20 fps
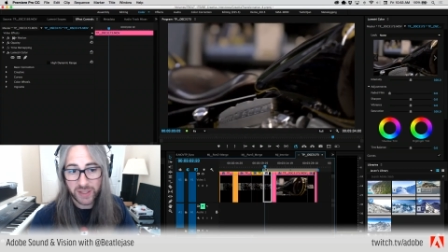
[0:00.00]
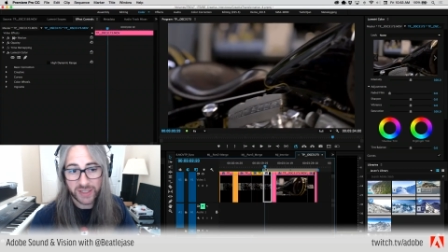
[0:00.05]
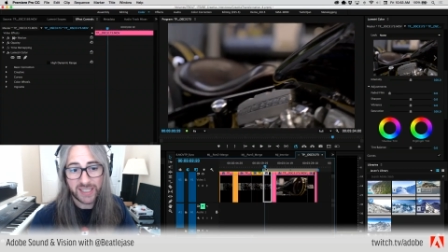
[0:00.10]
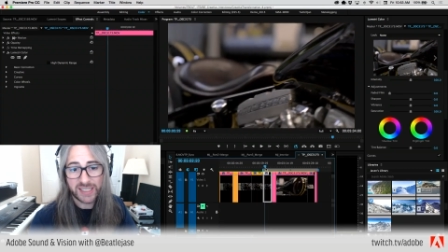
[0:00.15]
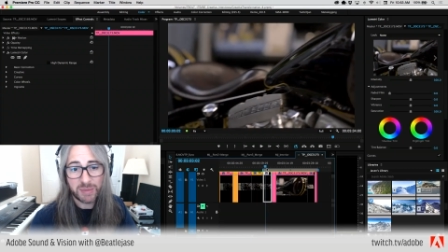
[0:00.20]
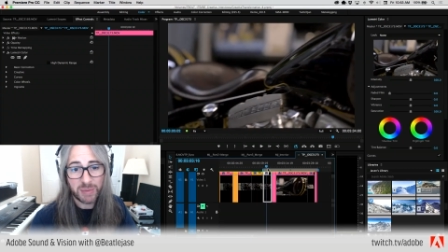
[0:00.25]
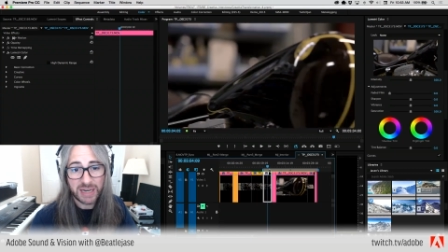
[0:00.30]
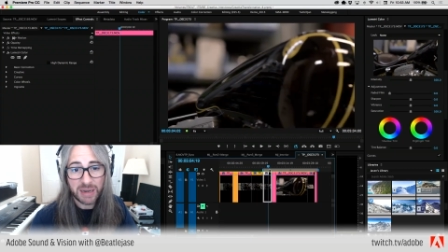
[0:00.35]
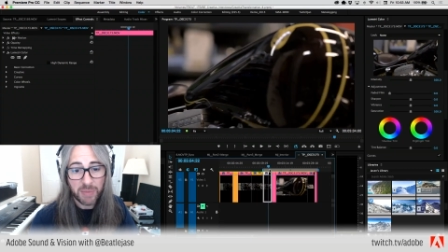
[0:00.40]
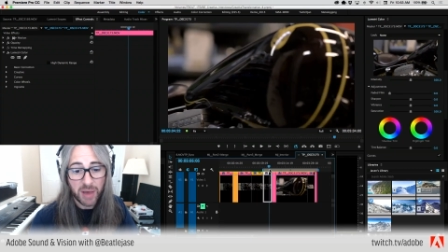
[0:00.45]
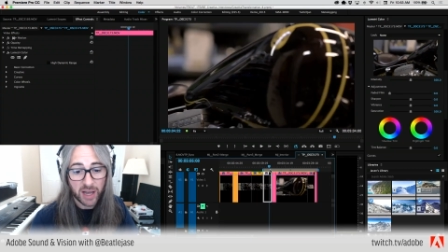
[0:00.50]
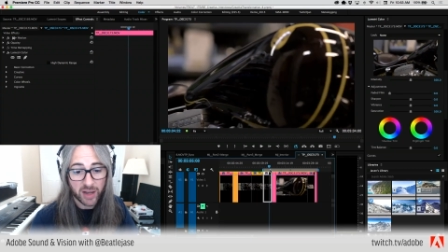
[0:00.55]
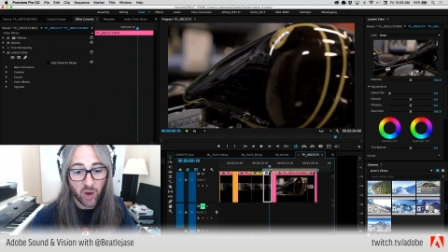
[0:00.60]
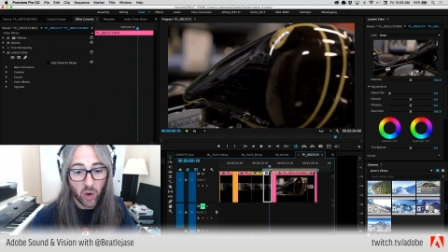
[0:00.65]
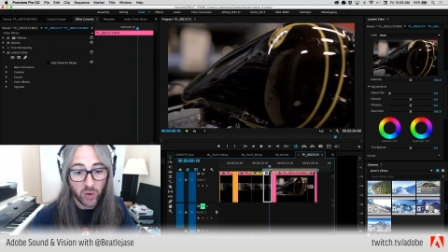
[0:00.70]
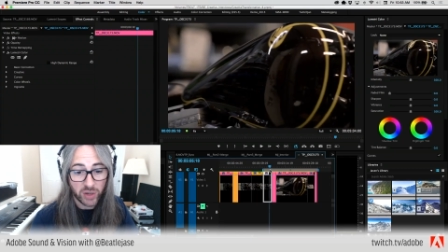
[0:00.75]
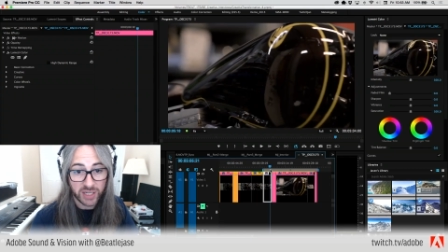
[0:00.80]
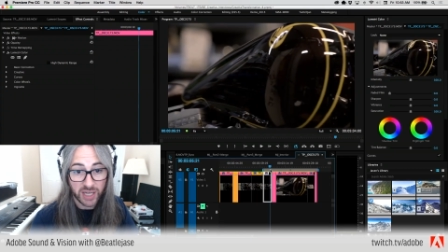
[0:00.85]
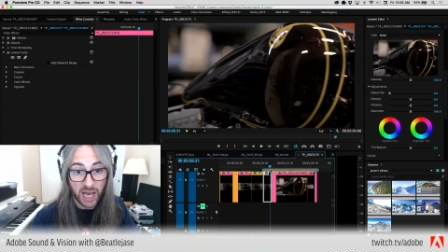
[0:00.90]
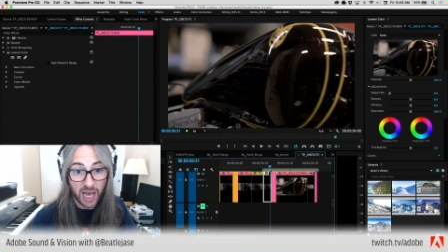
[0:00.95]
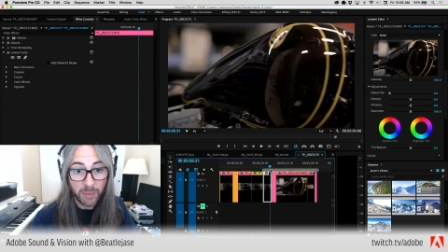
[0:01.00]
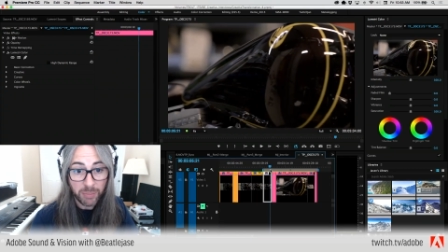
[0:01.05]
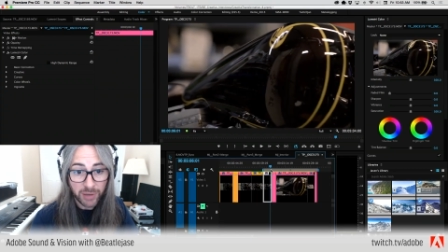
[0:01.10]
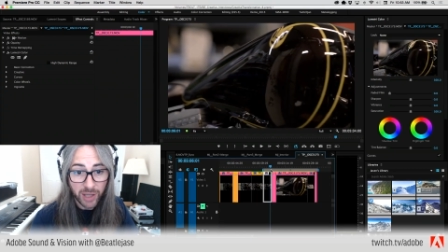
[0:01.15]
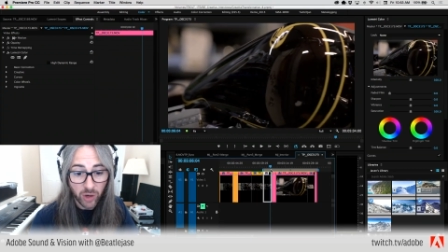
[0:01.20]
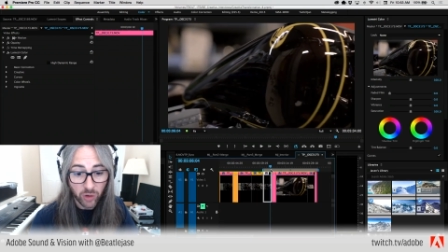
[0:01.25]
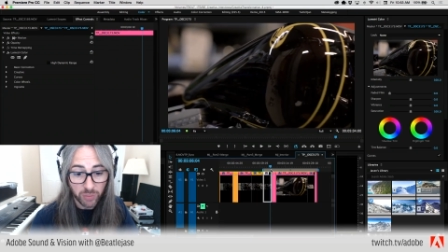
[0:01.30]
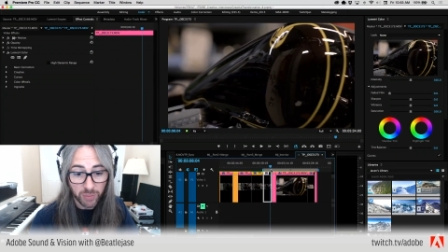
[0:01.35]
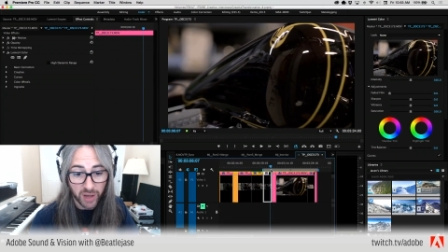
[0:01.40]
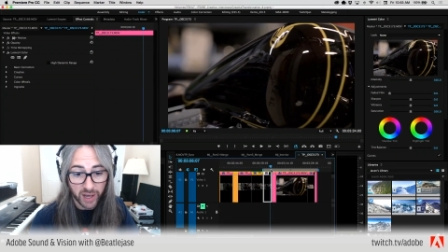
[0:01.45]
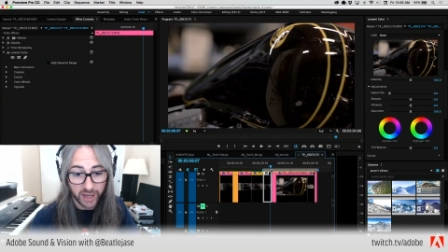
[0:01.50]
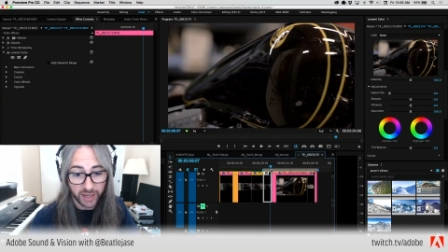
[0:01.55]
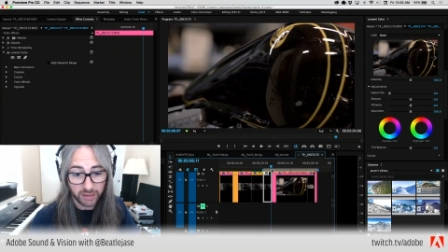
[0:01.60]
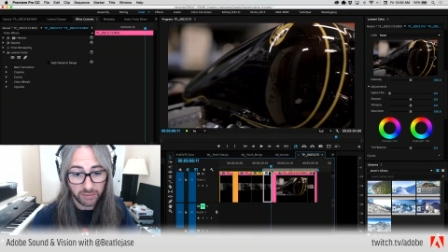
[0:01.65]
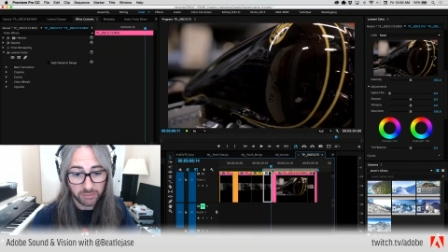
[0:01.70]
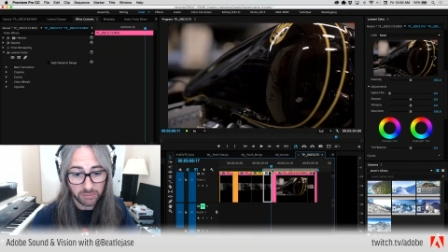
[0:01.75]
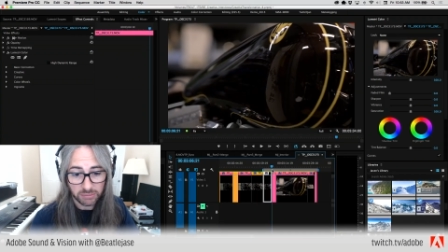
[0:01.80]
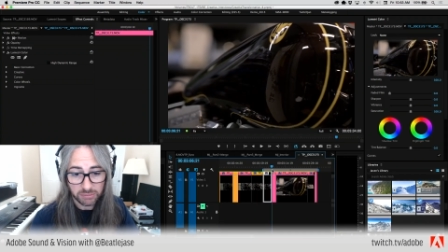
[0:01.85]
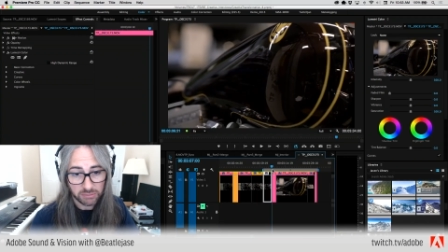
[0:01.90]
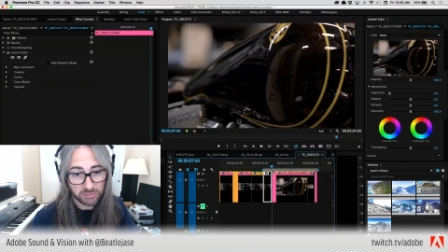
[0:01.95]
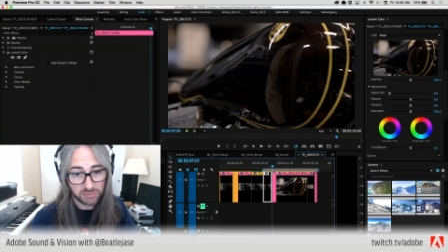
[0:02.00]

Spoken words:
That doesn't mean I'm not going to upload mine.